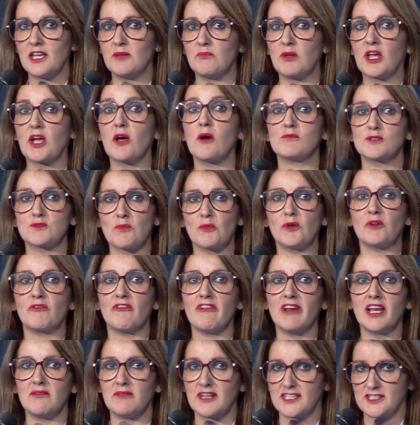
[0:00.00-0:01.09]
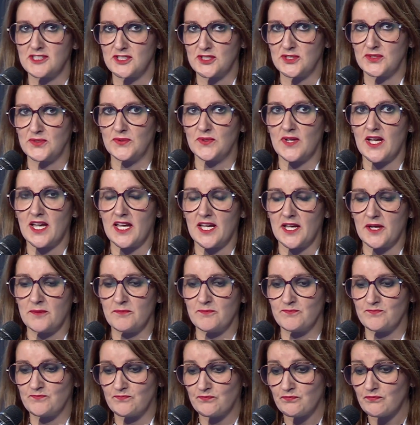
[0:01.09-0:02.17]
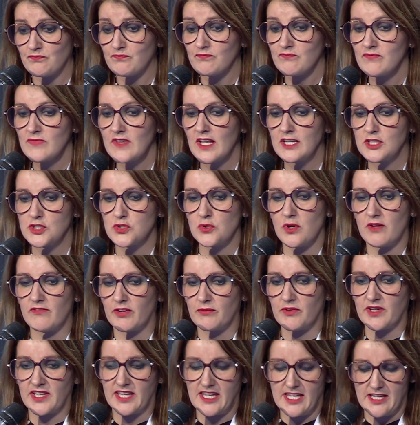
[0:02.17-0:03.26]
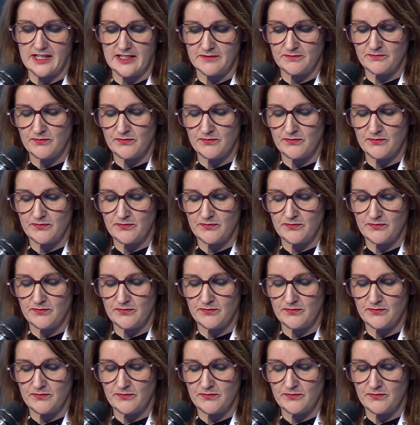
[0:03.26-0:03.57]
becomes more relevant to everyone here.